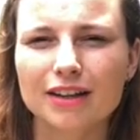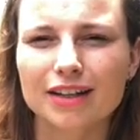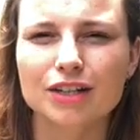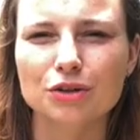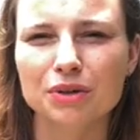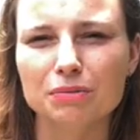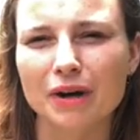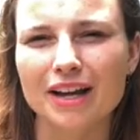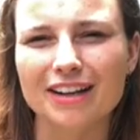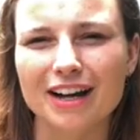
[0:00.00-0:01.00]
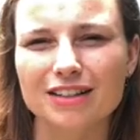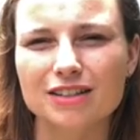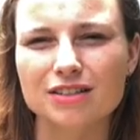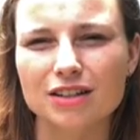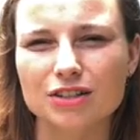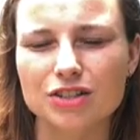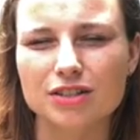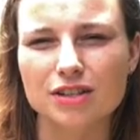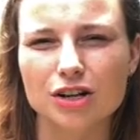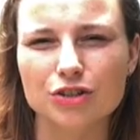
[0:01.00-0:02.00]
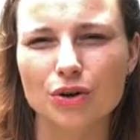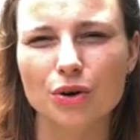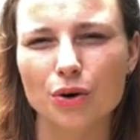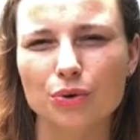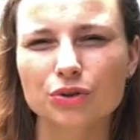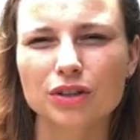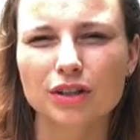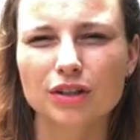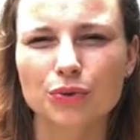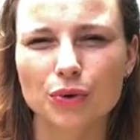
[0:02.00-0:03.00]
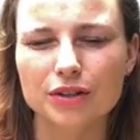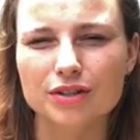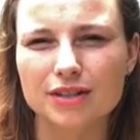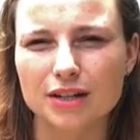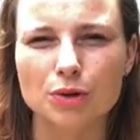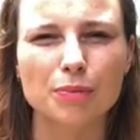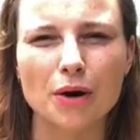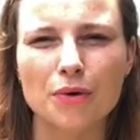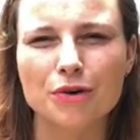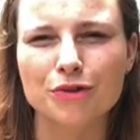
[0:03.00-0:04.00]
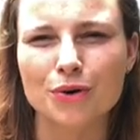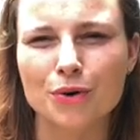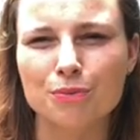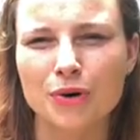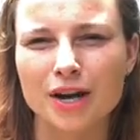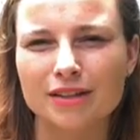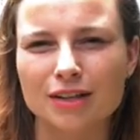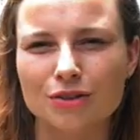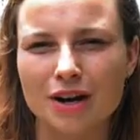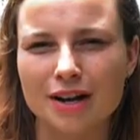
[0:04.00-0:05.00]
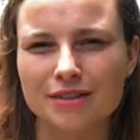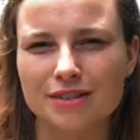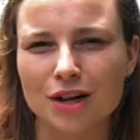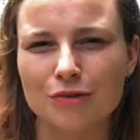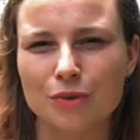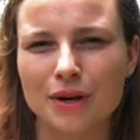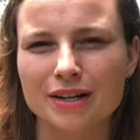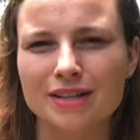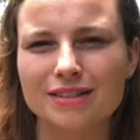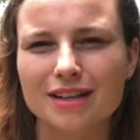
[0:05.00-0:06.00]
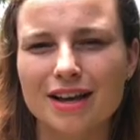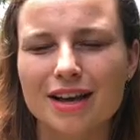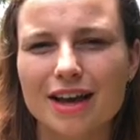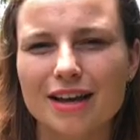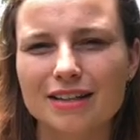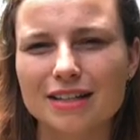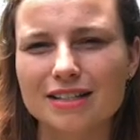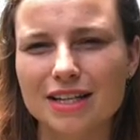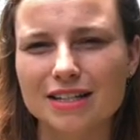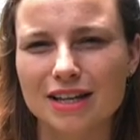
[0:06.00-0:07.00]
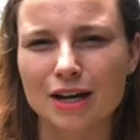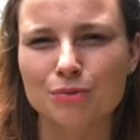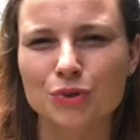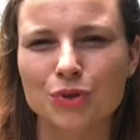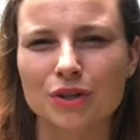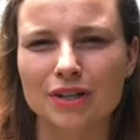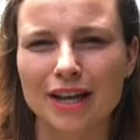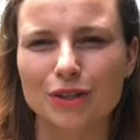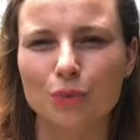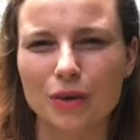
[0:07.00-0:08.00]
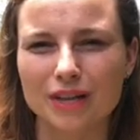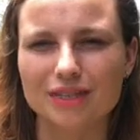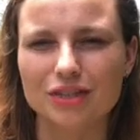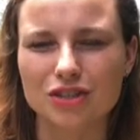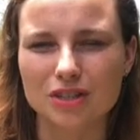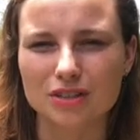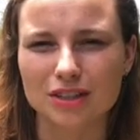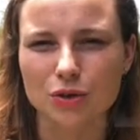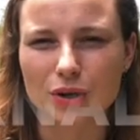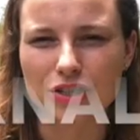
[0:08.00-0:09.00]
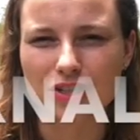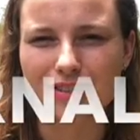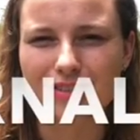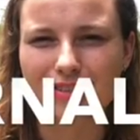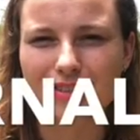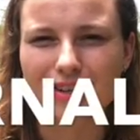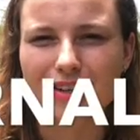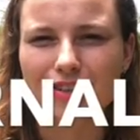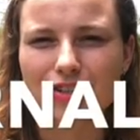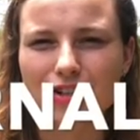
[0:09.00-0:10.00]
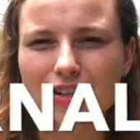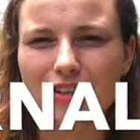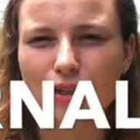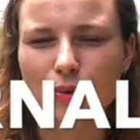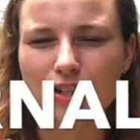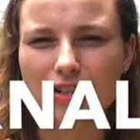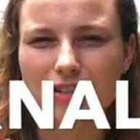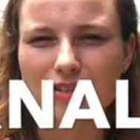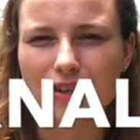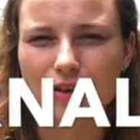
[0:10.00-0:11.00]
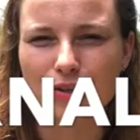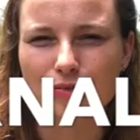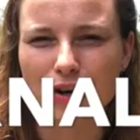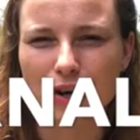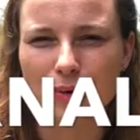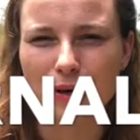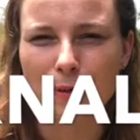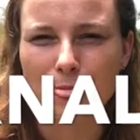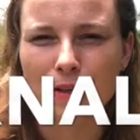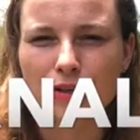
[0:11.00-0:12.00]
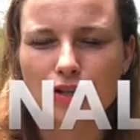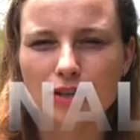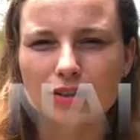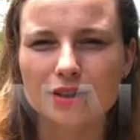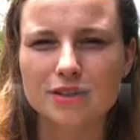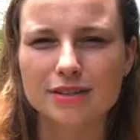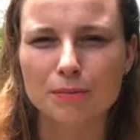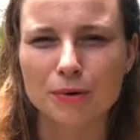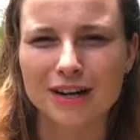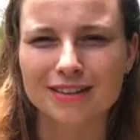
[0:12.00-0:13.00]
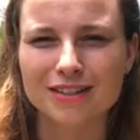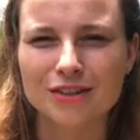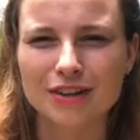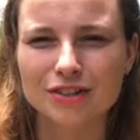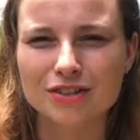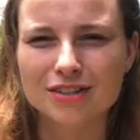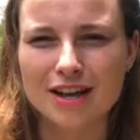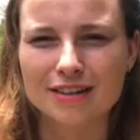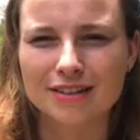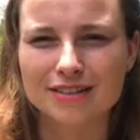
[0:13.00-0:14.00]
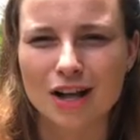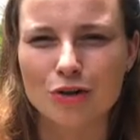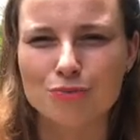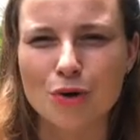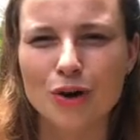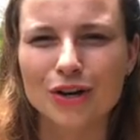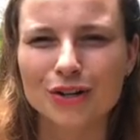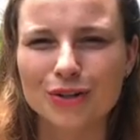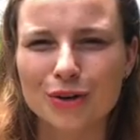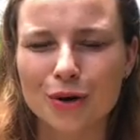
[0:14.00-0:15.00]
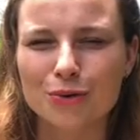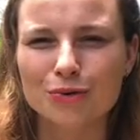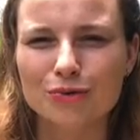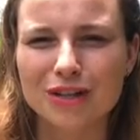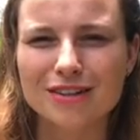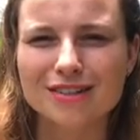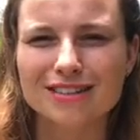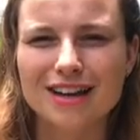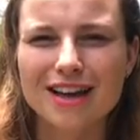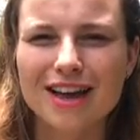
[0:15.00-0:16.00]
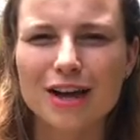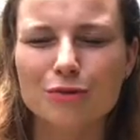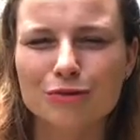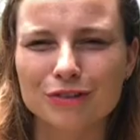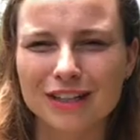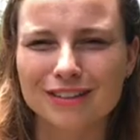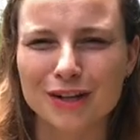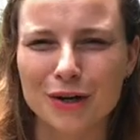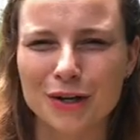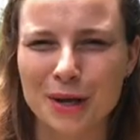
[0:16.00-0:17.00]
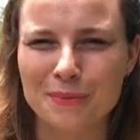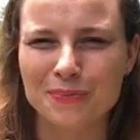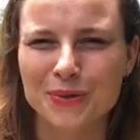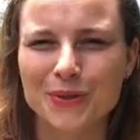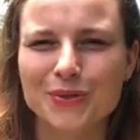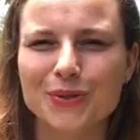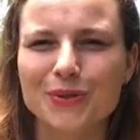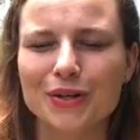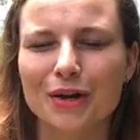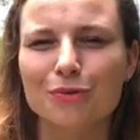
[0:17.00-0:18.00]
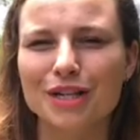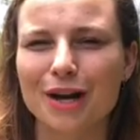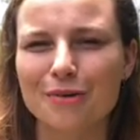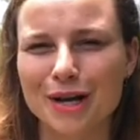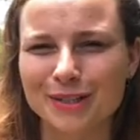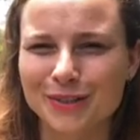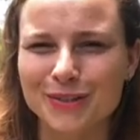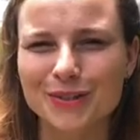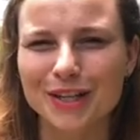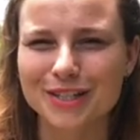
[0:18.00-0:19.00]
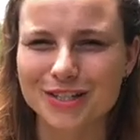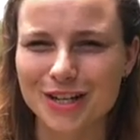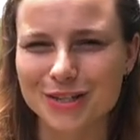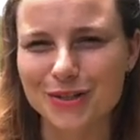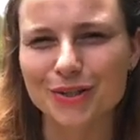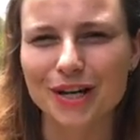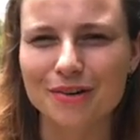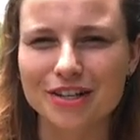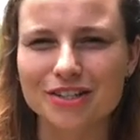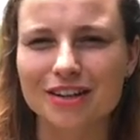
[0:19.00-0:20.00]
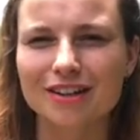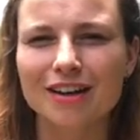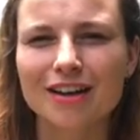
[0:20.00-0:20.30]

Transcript: either with my guidance or just on your own, to understand the power of your own breath and your higher self-awareness, and then take time to connect with the journaling questions. The journaling questions are the following. Journaling is the practice of understanding the self more, your own fears, and reflecting on them so you can redirect, you can change your direction.